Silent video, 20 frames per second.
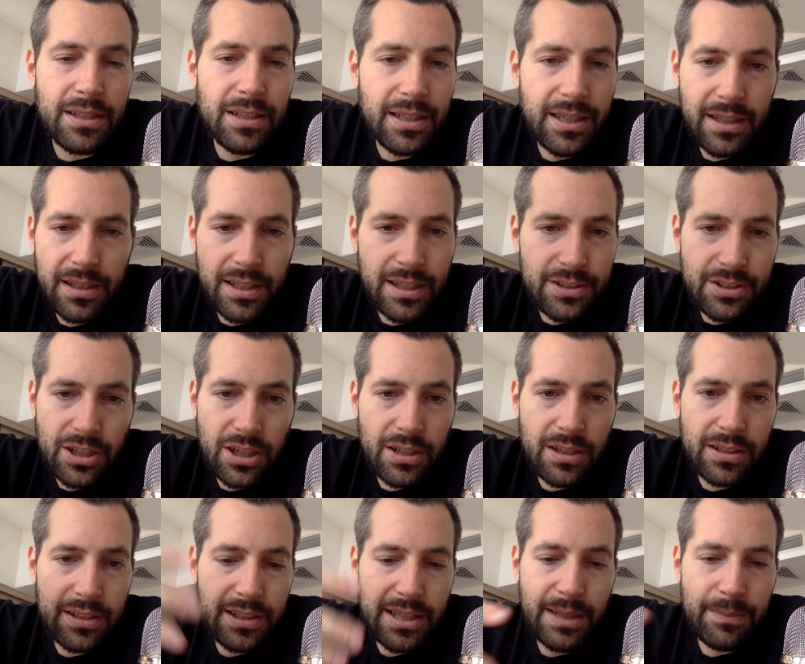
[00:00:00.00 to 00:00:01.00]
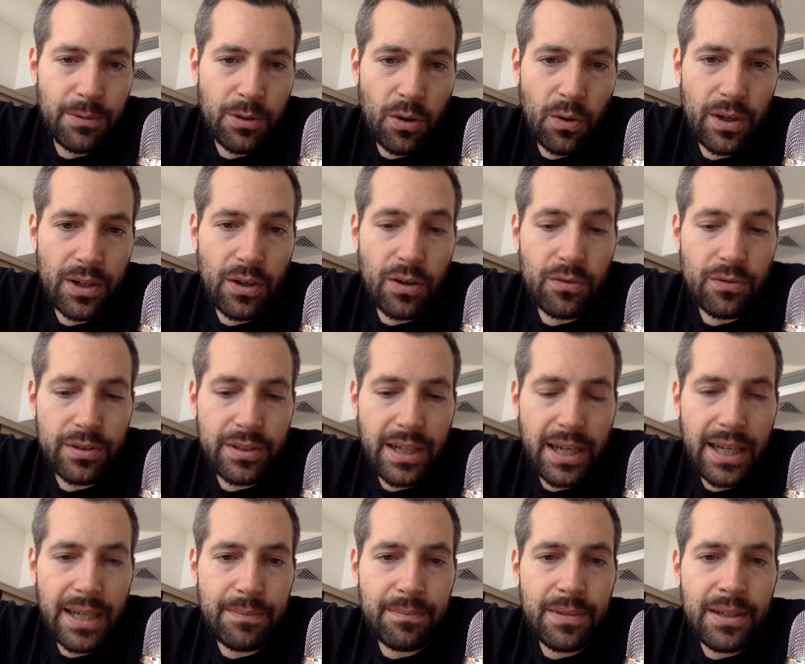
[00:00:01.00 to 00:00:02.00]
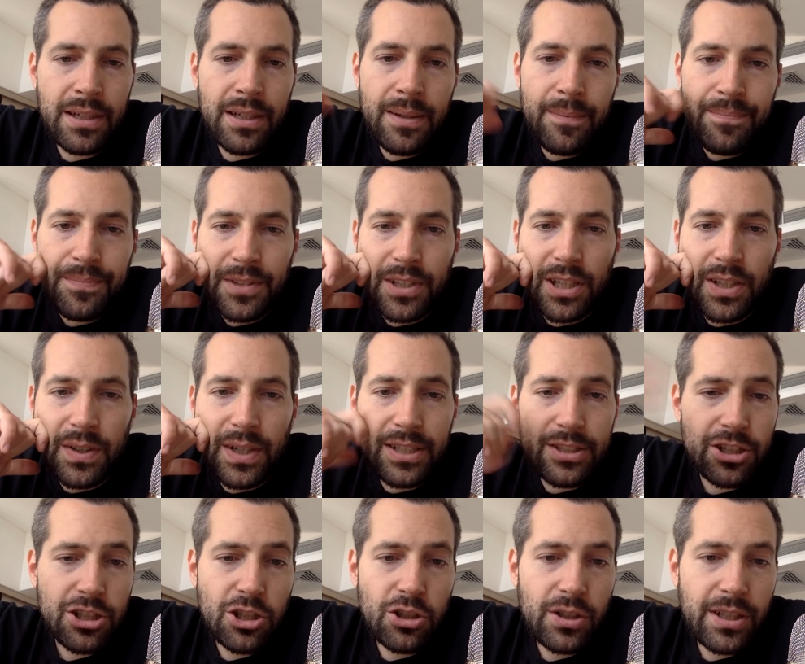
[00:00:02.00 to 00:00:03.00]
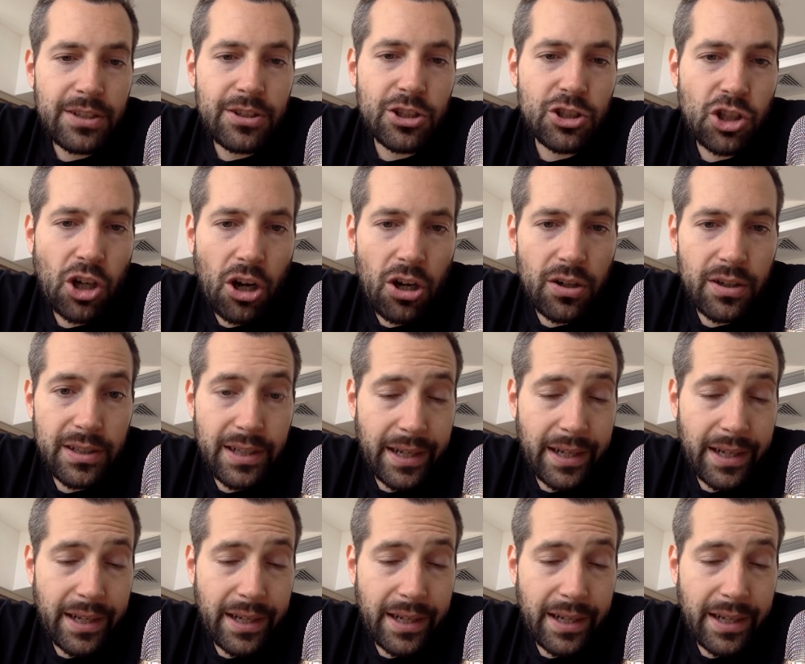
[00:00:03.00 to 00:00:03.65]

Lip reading: It's gonna keep growing over time, and just look at the chart.